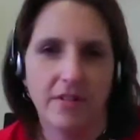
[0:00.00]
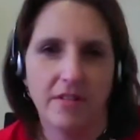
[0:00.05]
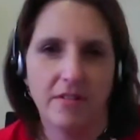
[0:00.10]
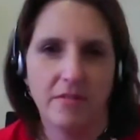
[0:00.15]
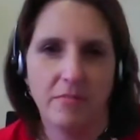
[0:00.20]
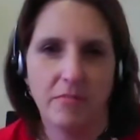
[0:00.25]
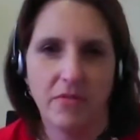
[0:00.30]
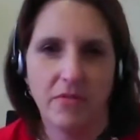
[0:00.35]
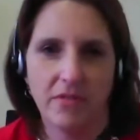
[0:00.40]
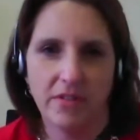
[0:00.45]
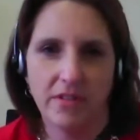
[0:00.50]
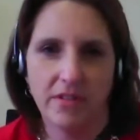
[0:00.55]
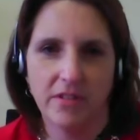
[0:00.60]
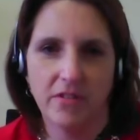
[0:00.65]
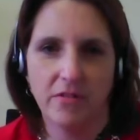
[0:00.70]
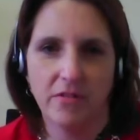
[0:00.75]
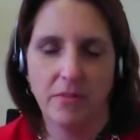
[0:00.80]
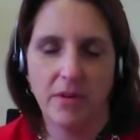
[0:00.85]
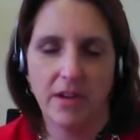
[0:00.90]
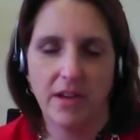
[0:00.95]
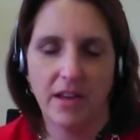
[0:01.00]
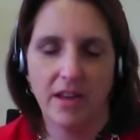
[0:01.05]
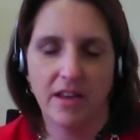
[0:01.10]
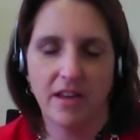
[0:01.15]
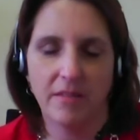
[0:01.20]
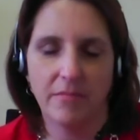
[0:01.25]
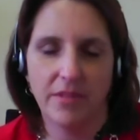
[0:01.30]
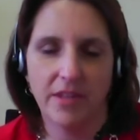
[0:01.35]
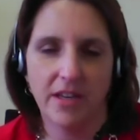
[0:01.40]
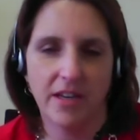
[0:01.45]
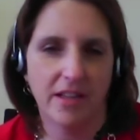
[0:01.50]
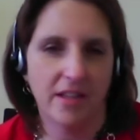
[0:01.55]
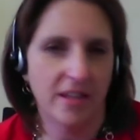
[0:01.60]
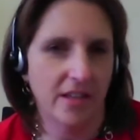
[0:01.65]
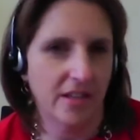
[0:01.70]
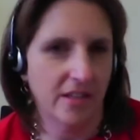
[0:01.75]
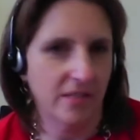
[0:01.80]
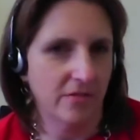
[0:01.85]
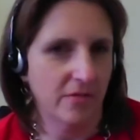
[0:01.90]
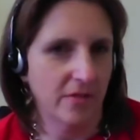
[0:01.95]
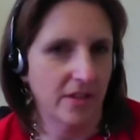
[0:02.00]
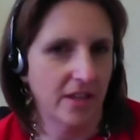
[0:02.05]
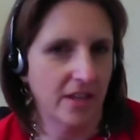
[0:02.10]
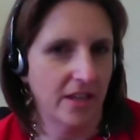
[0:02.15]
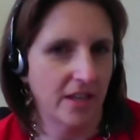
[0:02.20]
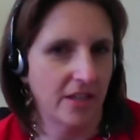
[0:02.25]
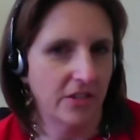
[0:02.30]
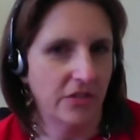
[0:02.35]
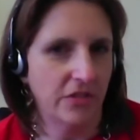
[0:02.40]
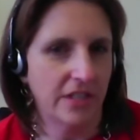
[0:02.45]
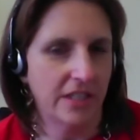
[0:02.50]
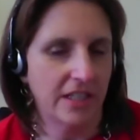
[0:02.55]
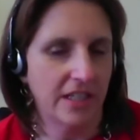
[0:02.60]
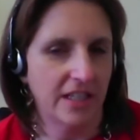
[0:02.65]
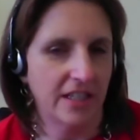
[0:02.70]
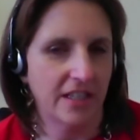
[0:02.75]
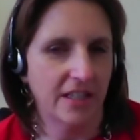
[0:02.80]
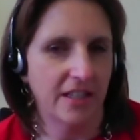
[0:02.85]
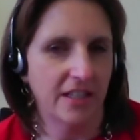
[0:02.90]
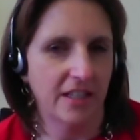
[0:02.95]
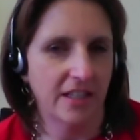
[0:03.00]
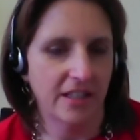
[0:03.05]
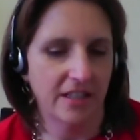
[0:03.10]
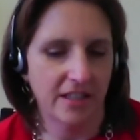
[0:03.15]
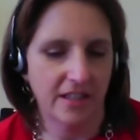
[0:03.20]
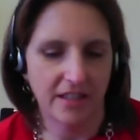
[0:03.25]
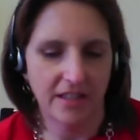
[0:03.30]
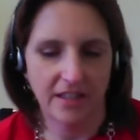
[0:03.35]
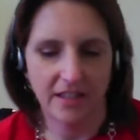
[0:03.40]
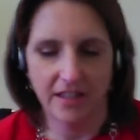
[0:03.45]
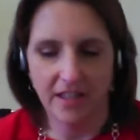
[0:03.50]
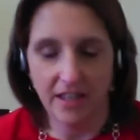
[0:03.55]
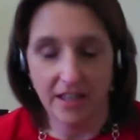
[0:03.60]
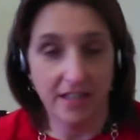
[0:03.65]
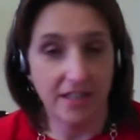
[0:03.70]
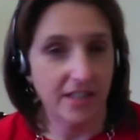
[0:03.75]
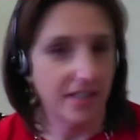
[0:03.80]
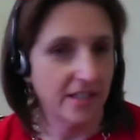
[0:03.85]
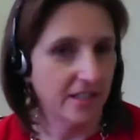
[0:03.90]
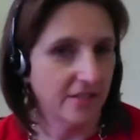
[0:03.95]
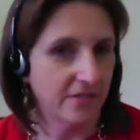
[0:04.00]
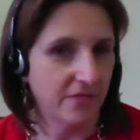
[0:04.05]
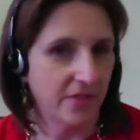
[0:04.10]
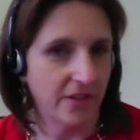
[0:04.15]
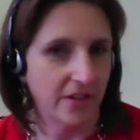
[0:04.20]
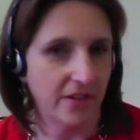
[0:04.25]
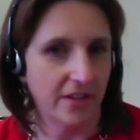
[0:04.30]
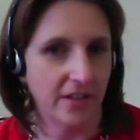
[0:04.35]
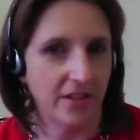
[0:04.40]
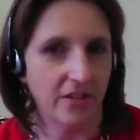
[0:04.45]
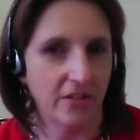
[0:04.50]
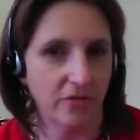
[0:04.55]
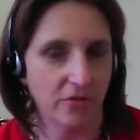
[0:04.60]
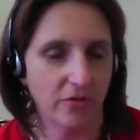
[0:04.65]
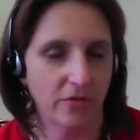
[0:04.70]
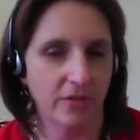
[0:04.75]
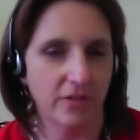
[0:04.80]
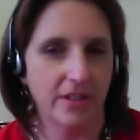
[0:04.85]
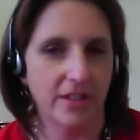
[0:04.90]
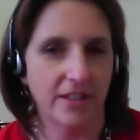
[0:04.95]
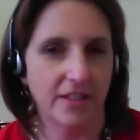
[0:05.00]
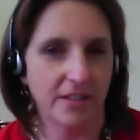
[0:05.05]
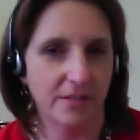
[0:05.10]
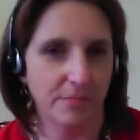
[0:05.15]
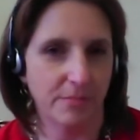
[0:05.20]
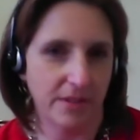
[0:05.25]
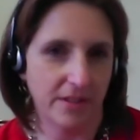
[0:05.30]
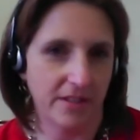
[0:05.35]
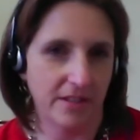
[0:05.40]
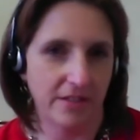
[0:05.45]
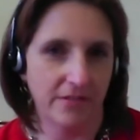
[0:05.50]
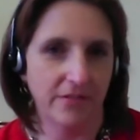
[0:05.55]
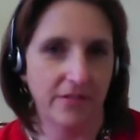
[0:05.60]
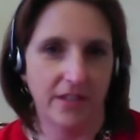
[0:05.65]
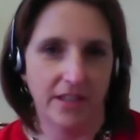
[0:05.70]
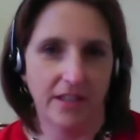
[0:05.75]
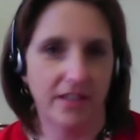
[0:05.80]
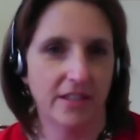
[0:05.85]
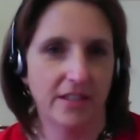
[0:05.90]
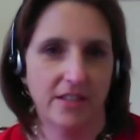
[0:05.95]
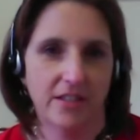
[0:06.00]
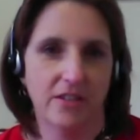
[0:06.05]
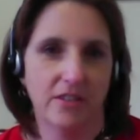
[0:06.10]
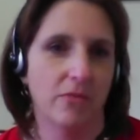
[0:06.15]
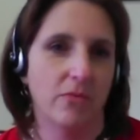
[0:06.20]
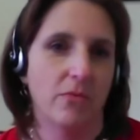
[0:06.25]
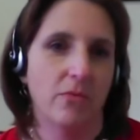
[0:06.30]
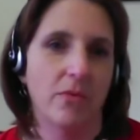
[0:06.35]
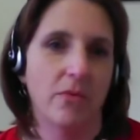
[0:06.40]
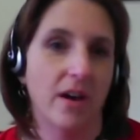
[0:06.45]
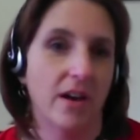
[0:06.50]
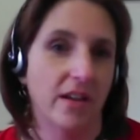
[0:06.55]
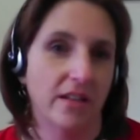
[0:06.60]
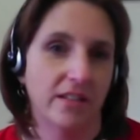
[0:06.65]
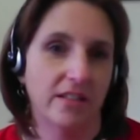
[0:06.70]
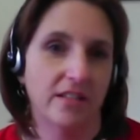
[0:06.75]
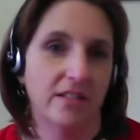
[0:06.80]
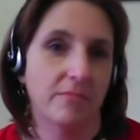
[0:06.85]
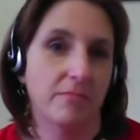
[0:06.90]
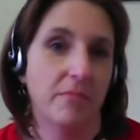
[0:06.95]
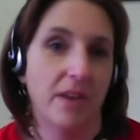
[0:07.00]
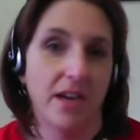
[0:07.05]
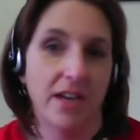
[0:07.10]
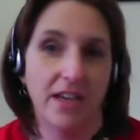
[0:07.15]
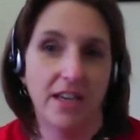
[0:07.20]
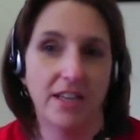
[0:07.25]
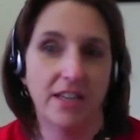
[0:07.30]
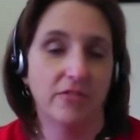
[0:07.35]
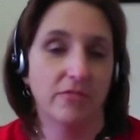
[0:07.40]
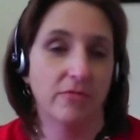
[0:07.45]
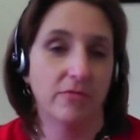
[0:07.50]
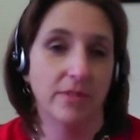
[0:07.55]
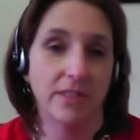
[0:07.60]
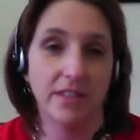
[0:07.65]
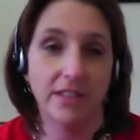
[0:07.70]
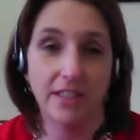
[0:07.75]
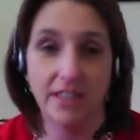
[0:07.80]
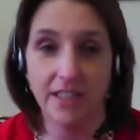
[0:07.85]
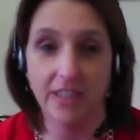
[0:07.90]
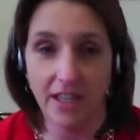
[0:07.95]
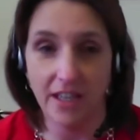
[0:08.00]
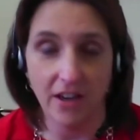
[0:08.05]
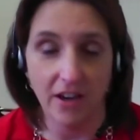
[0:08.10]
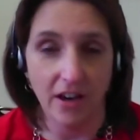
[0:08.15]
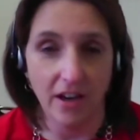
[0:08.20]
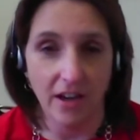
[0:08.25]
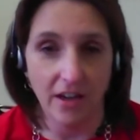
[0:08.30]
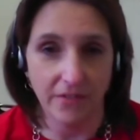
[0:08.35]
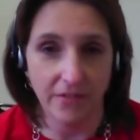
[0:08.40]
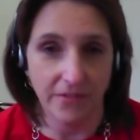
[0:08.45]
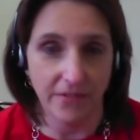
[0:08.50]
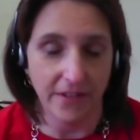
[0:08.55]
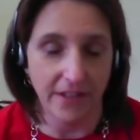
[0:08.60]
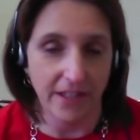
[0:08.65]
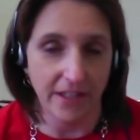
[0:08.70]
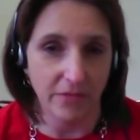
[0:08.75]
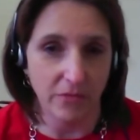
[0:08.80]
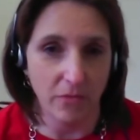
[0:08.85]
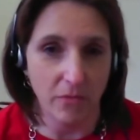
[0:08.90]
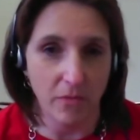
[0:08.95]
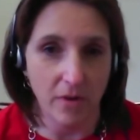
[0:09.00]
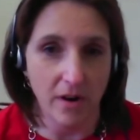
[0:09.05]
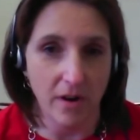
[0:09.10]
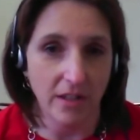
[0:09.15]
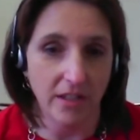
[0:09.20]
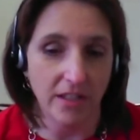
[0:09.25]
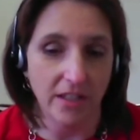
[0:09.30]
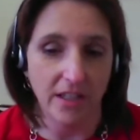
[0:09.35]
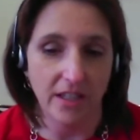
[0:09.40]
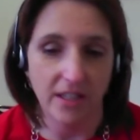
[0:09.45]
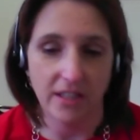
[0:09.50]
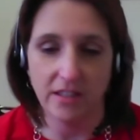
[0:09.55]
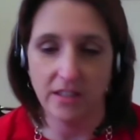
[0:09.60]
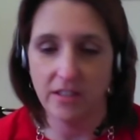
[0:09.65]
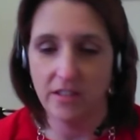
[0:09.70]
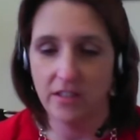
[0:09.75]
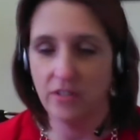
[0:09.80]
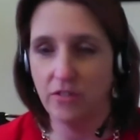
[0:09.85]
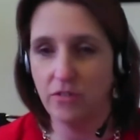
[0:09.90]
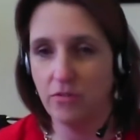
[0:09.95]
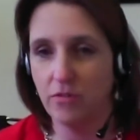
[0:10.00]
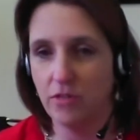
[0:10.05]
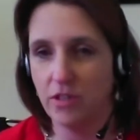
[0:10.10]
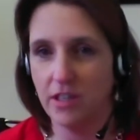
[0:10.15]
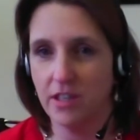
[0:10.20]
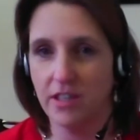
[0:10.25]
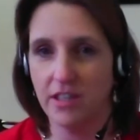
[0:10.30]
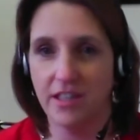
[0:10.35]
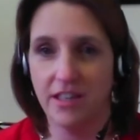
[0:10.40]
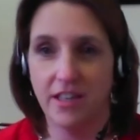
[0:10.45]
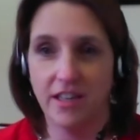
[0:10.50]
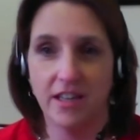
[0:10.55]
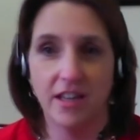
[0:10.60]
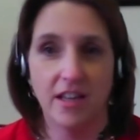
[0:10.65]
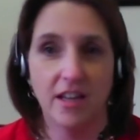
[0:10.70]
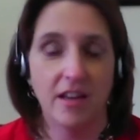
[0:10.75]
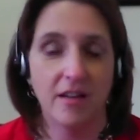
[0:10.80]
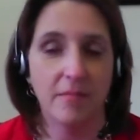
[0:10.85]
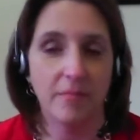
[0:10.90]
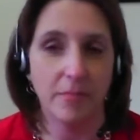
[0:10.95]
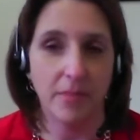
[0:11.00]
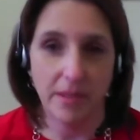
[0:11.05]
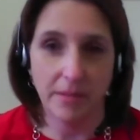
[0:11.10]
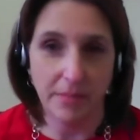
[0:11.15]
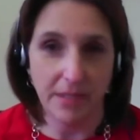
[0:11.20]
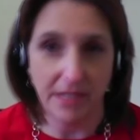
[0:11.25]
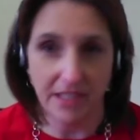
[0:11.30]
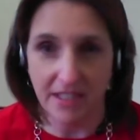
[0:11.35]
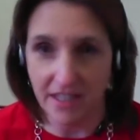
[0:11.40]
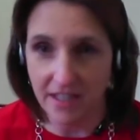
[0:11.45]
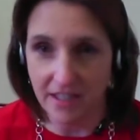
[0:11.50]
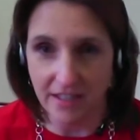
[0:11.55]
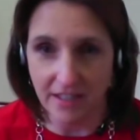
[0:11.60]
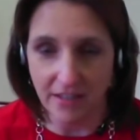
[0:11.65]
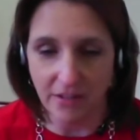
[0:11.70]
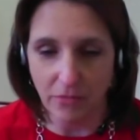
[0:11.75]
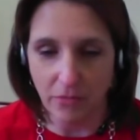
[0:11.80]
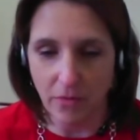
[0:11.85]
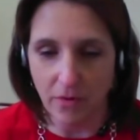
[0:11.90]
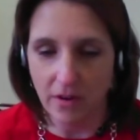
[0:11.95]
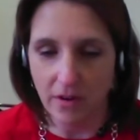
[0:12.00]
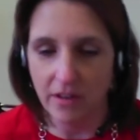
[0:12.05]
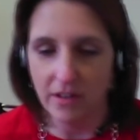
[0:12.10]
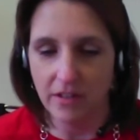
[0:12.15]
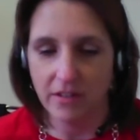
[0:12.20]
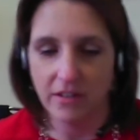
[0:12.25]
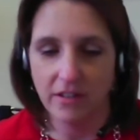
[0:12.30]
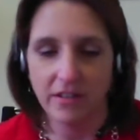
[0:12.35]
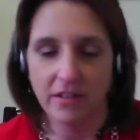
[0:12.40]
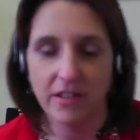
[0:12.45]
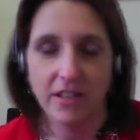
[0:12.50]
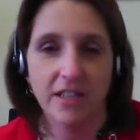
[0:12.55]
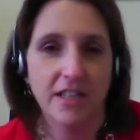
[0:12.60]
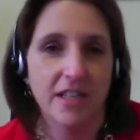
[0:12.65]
of the points you're bringing up that I think is really interesting, that it is very culturally specific. So what might really take off in one institution might be dead in the water